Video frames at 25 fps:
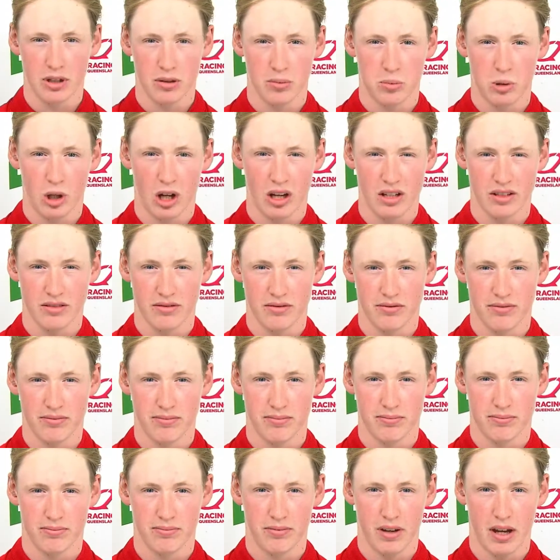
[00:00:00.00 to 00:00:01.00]
applies a
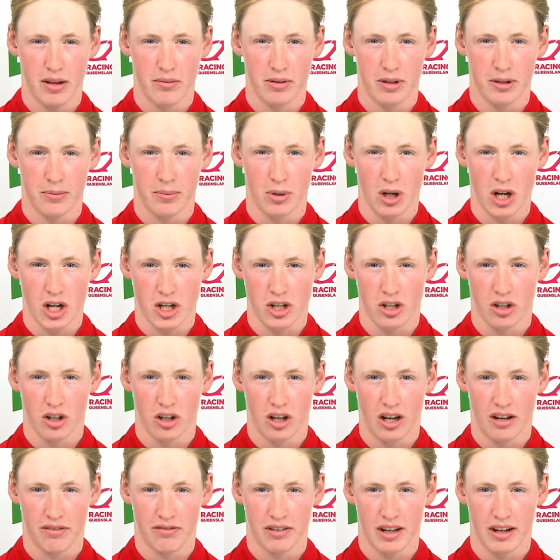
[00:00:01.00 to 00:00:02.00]
fair bit of pressure to
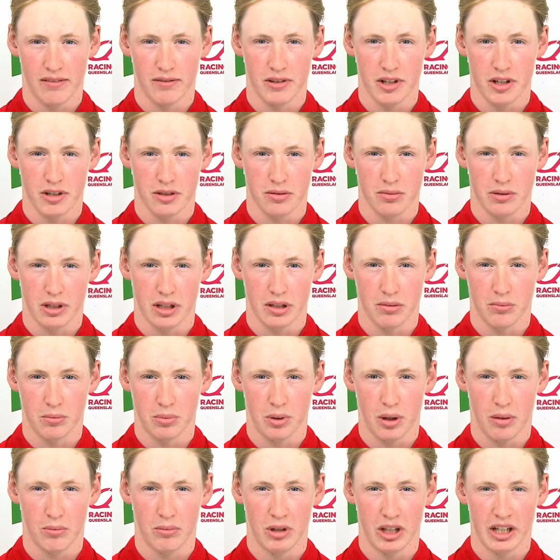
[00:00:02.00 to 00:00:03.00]
Life Lavros, we can
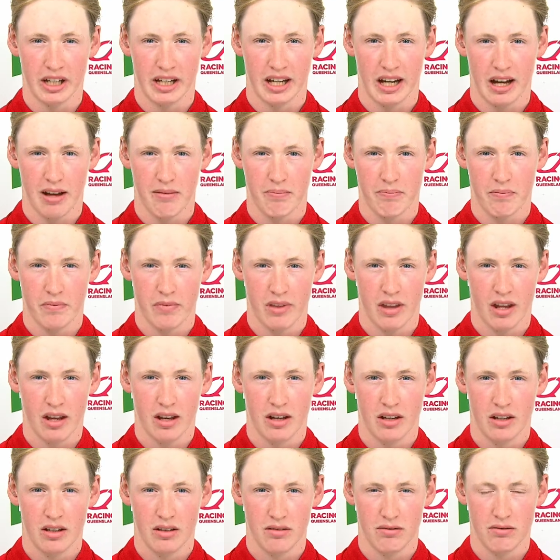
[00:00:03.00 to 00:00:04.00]
probably
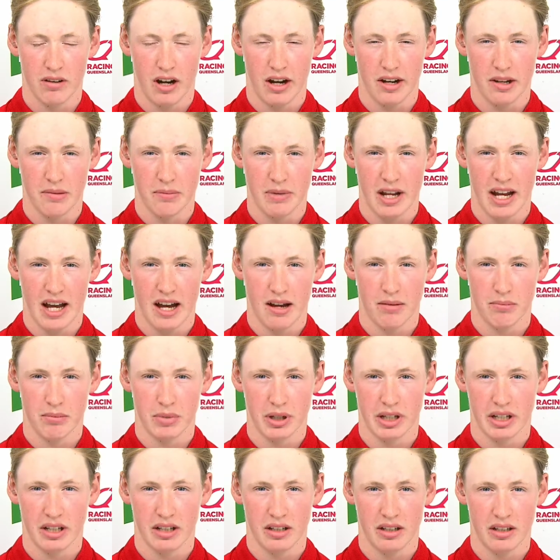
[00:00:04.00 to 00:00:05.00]
run him down.
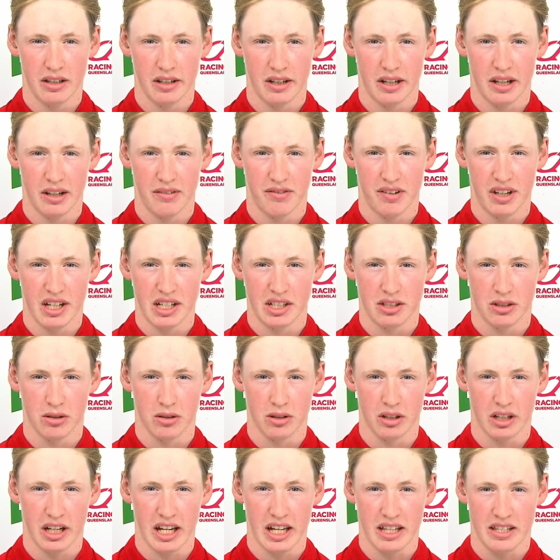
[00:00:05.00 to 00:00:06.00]
But if he sort
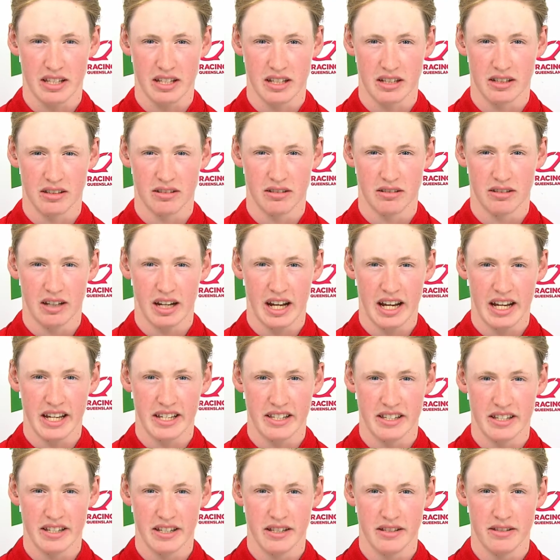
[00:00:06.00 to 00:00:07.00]
of gets an
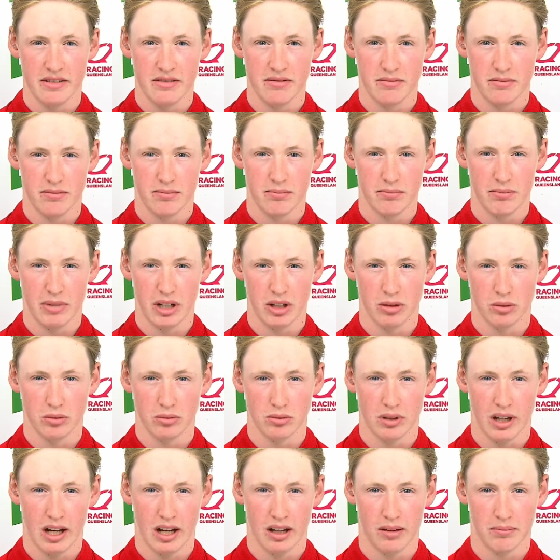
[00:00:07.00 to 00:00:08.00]
easy middle
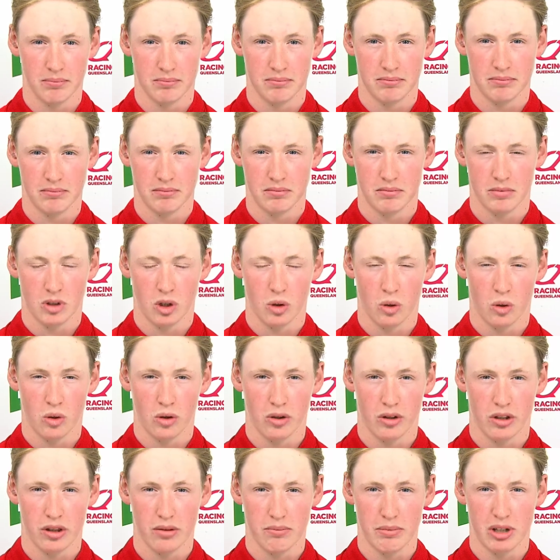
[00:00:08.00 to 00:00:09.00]
quarter
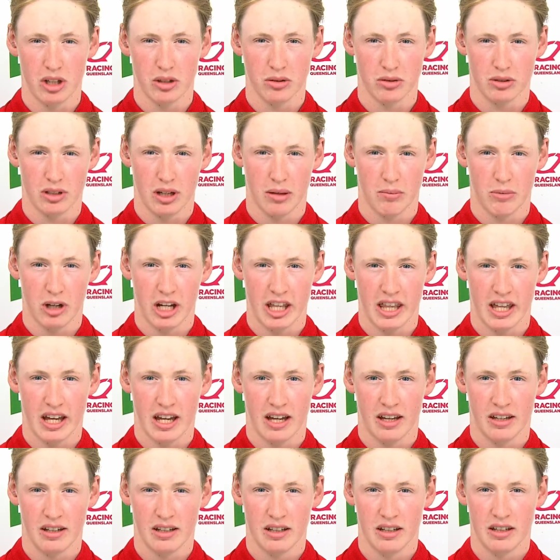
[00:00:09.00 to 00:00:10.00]
in the middle somewhere there,
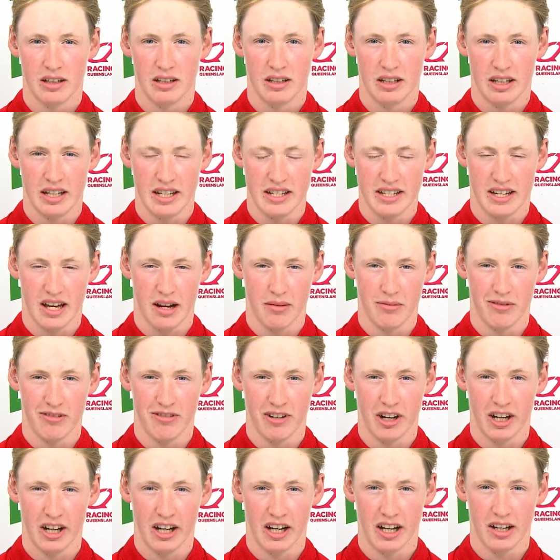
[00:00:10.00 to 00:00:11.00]
he's going to be
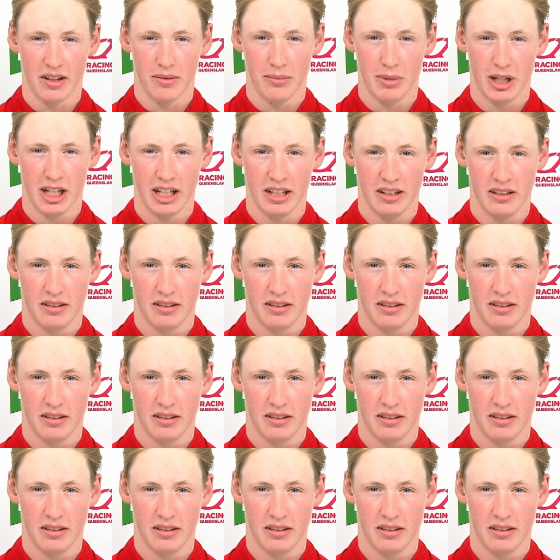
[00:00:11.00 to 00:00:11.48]
very hard to beat.